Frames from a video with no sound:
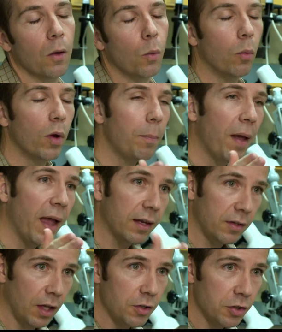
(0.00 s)
When we pay
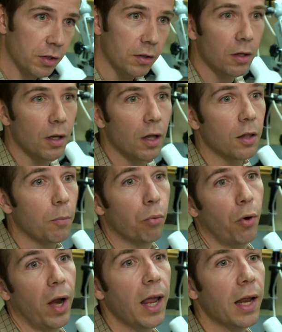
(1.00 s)
attention, the
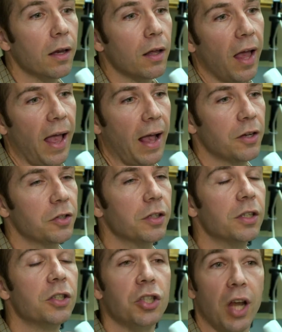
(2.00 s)
brain
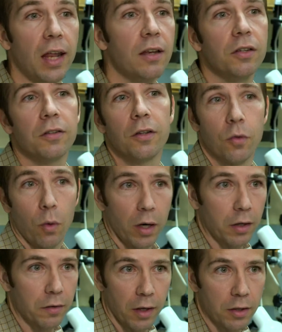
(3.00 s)
actually changes its
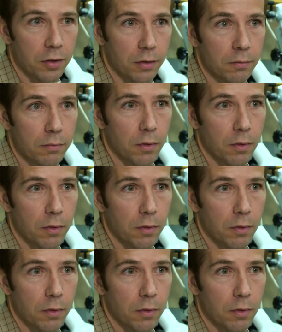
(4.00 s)
organization.